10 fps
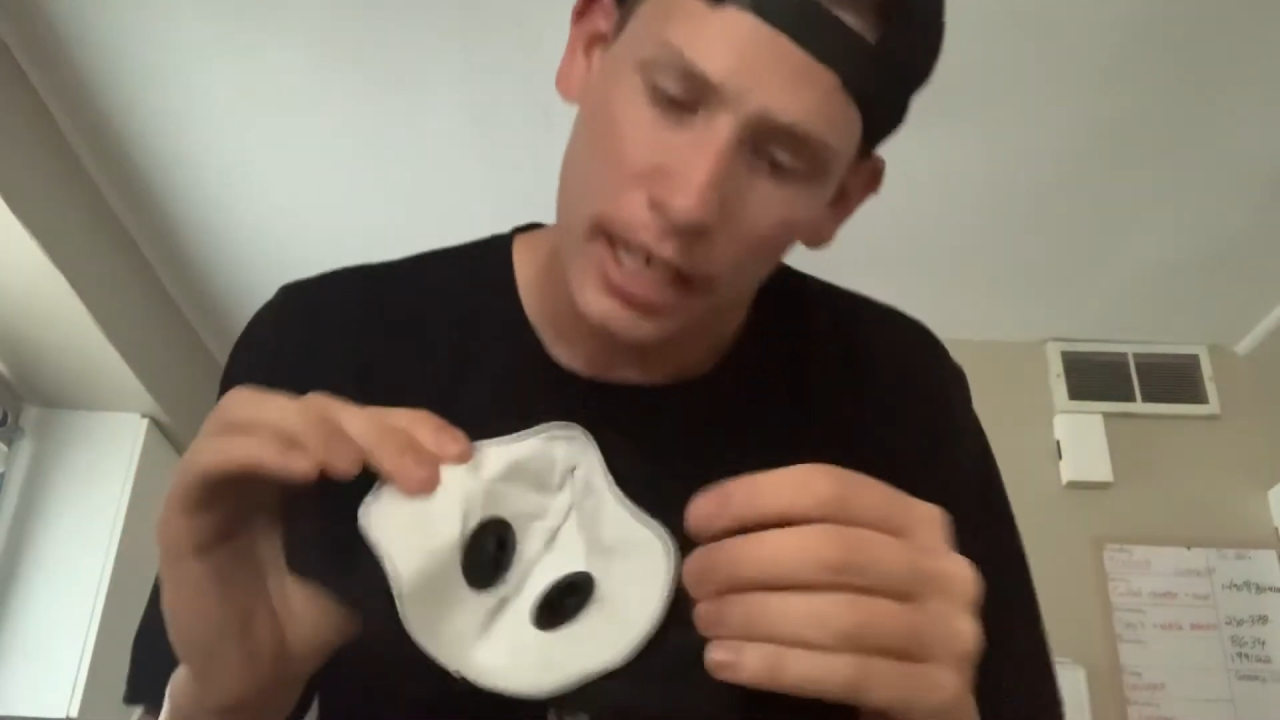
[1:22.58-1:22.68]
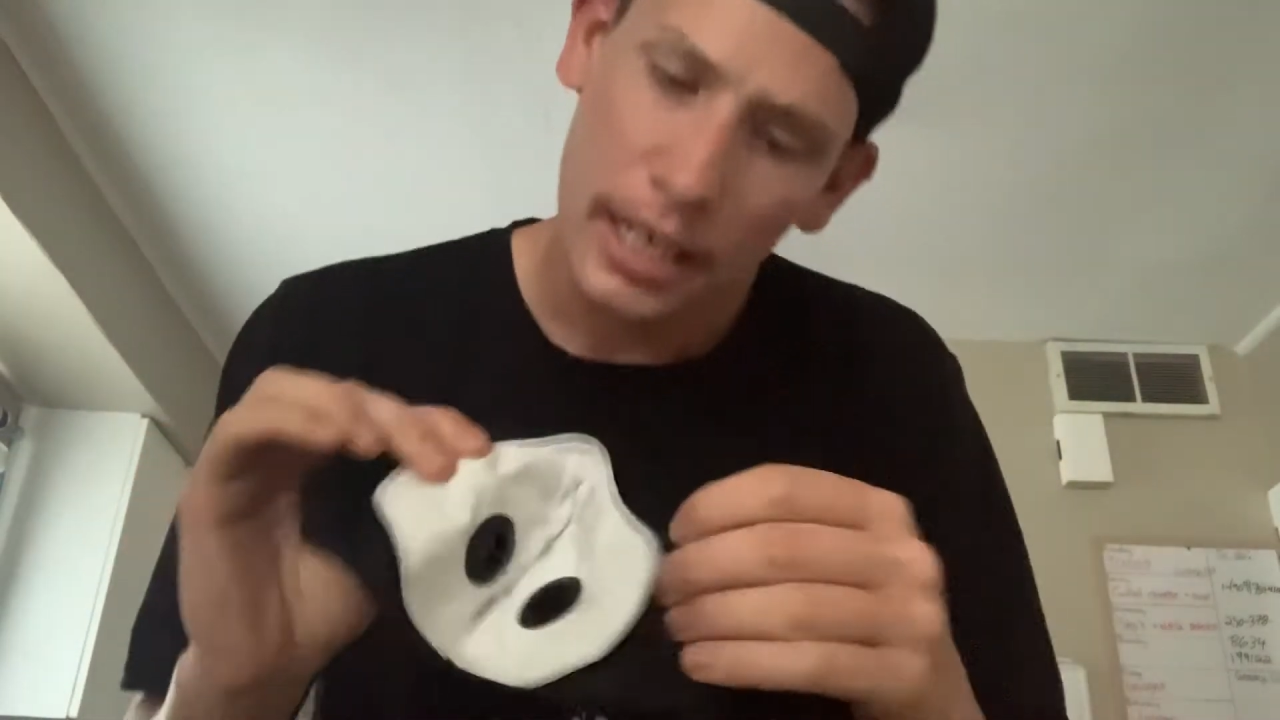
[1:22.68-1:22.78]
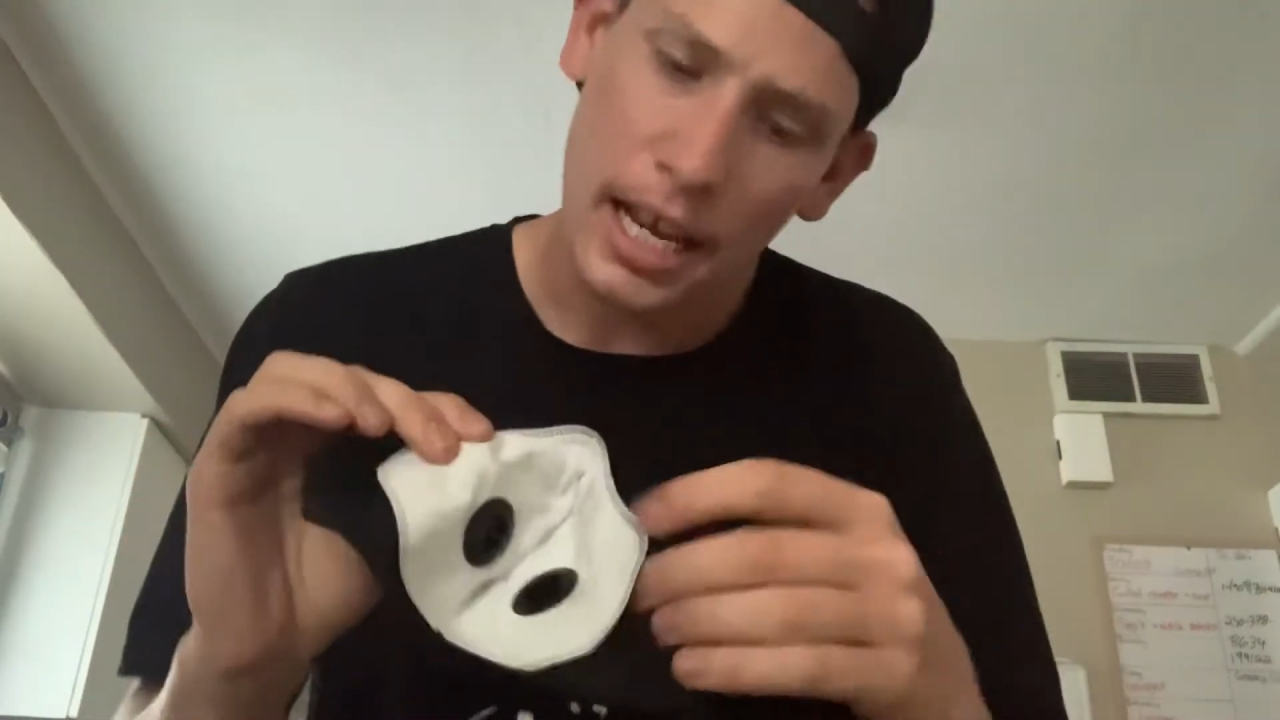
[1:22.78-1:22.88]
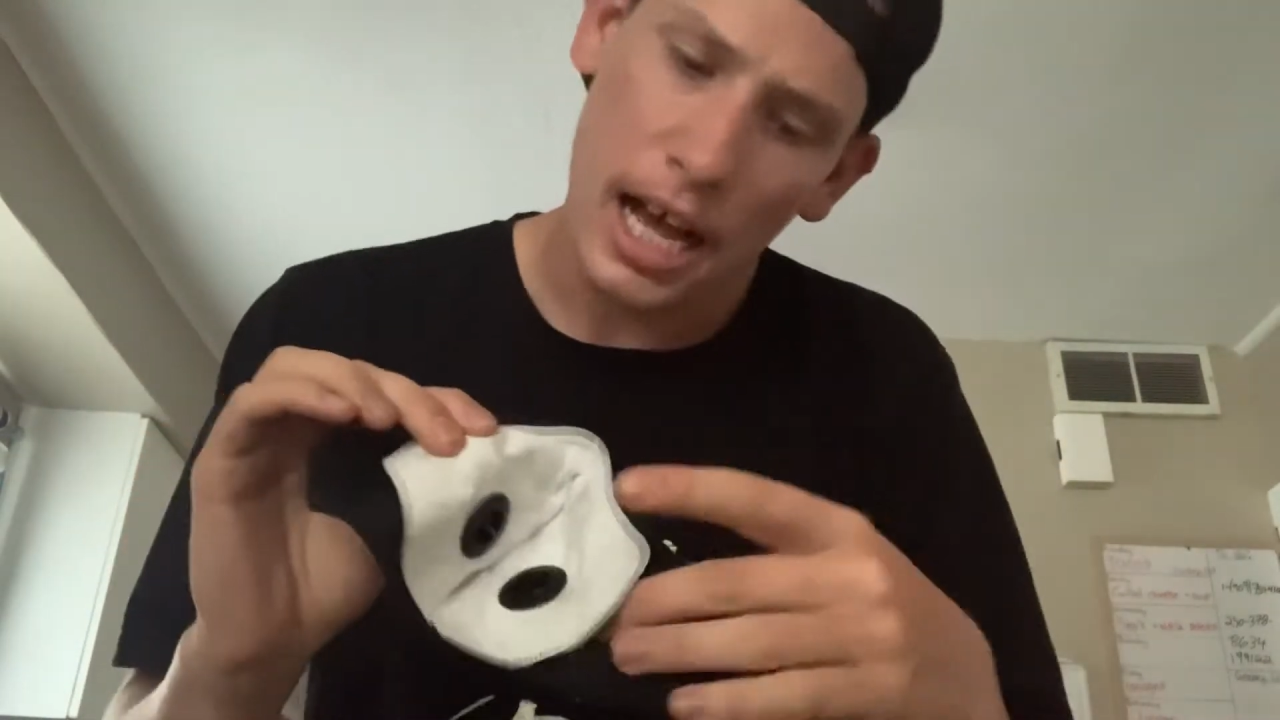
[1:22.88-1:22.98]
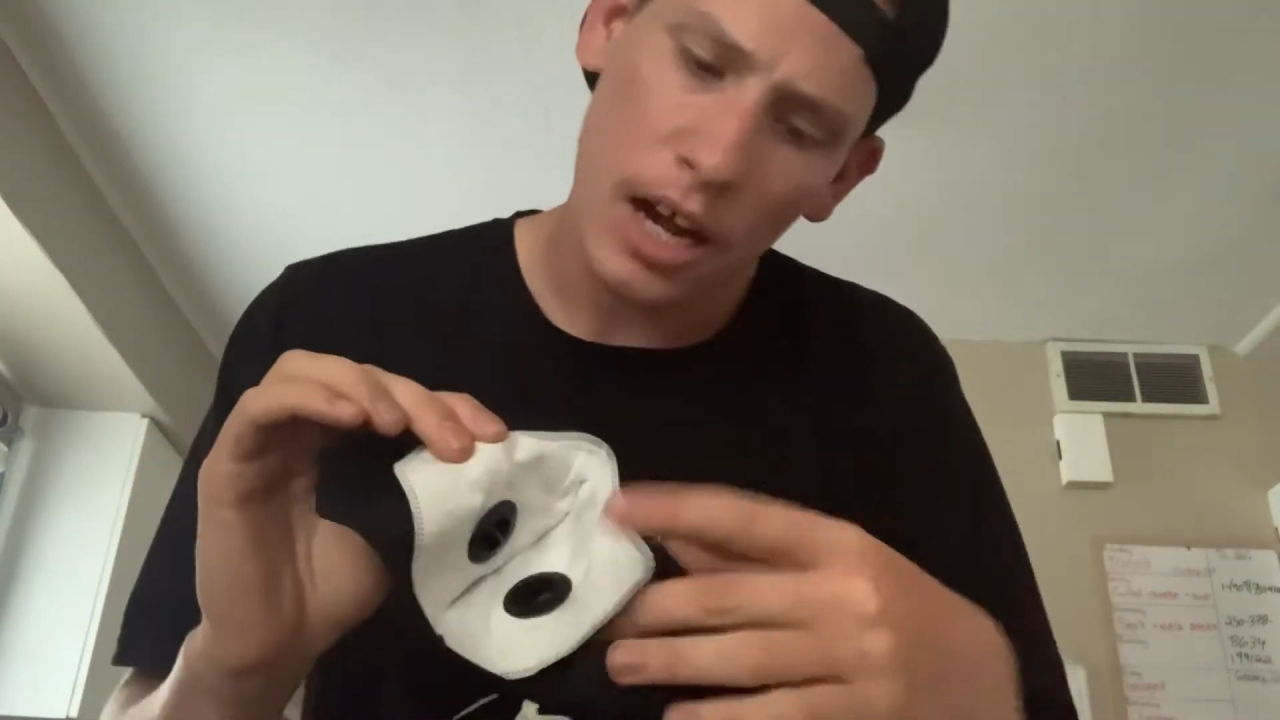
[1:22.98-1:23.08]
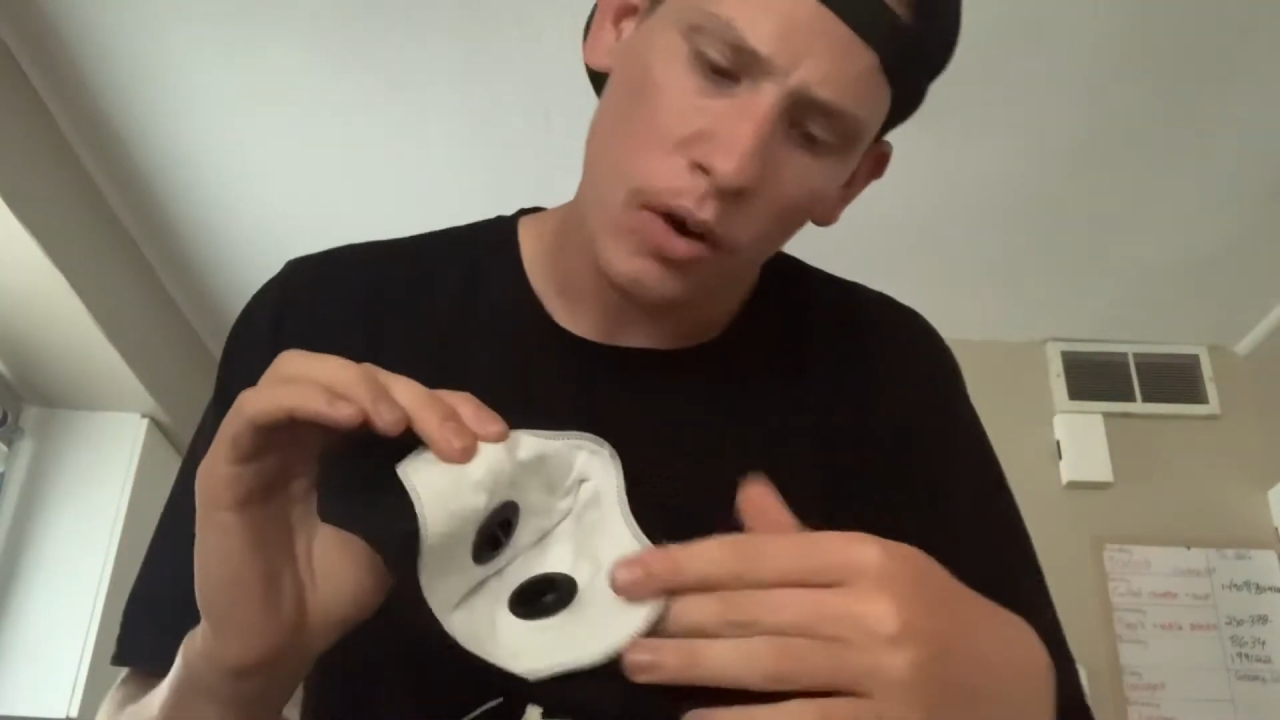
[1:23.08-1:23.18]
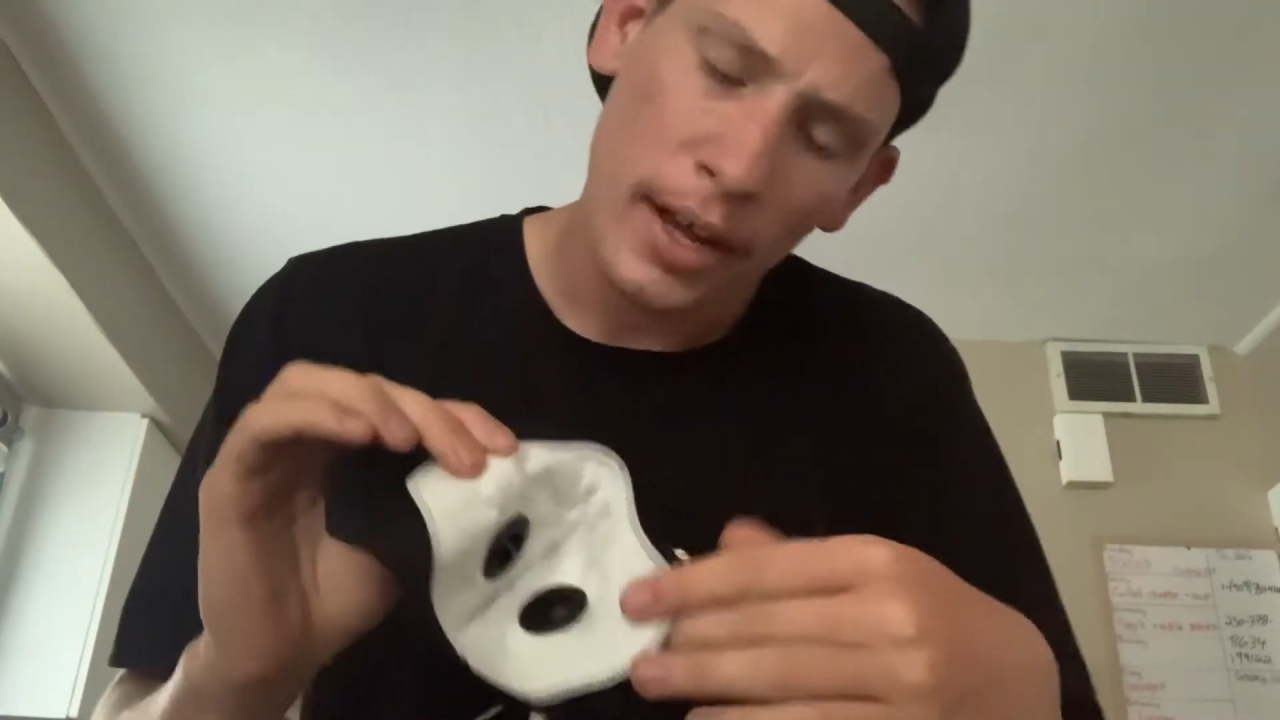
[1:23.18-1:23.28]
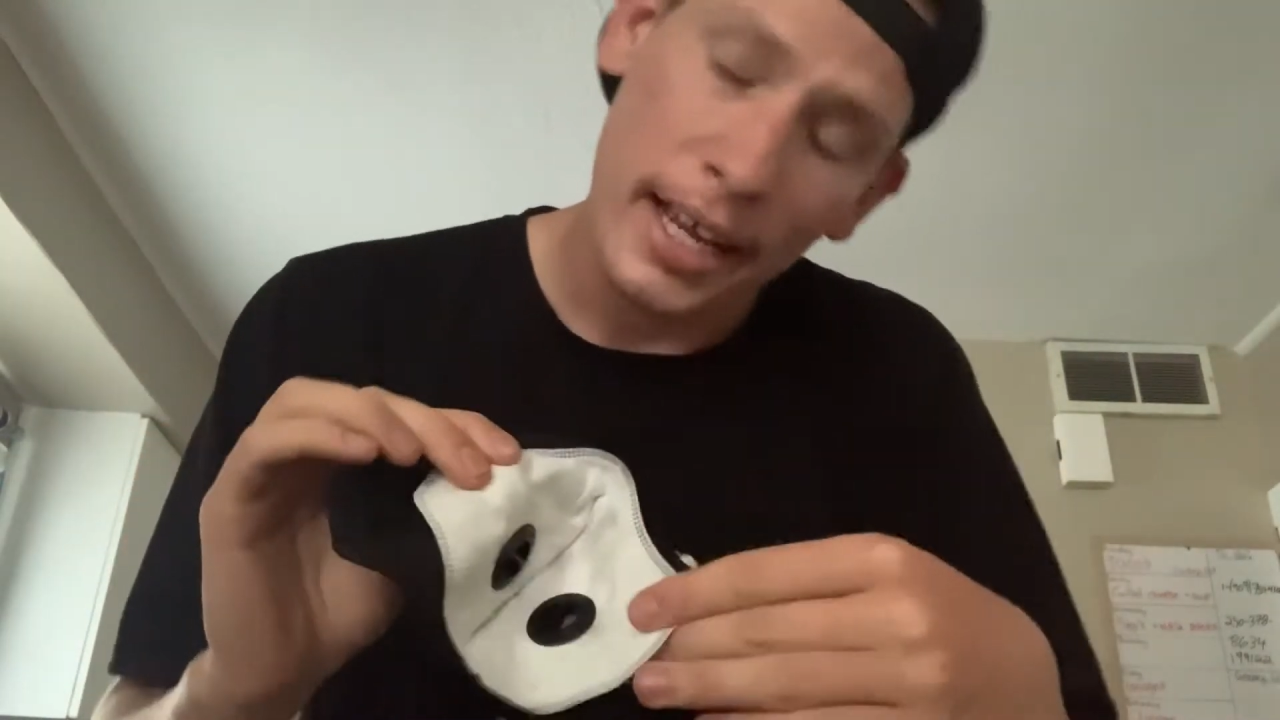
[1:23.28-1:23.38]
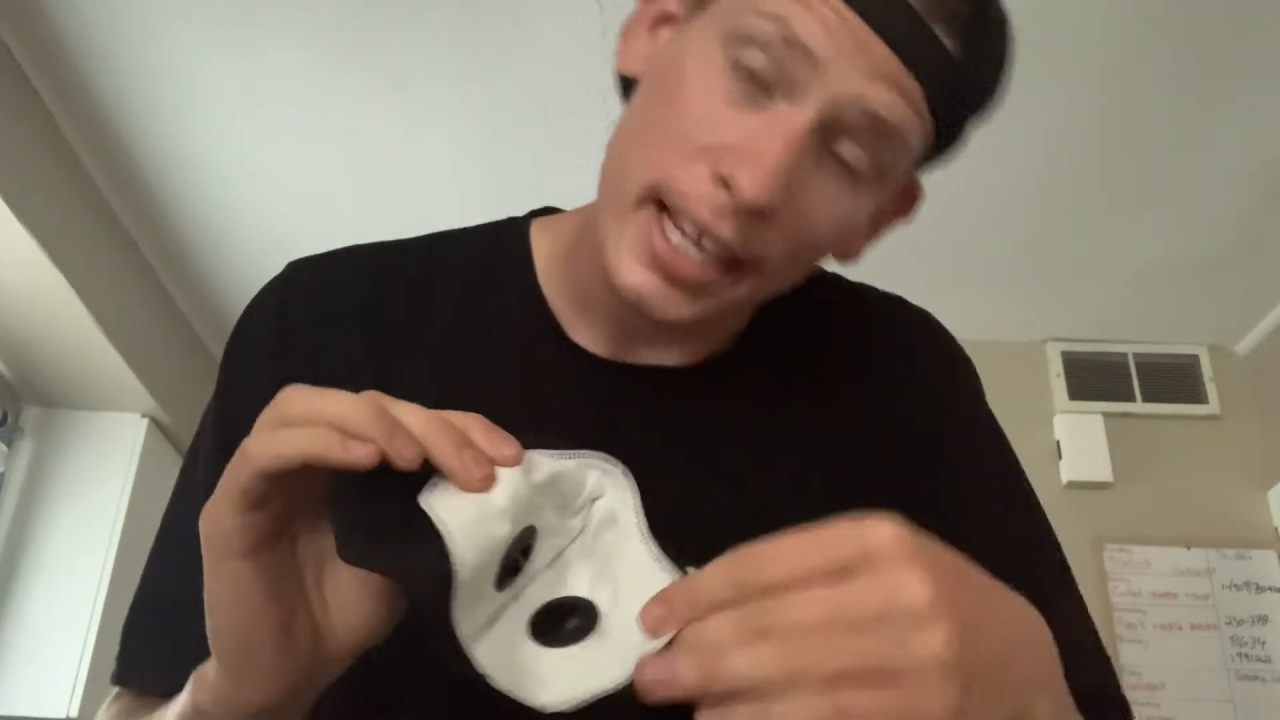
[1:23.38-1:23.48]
Now,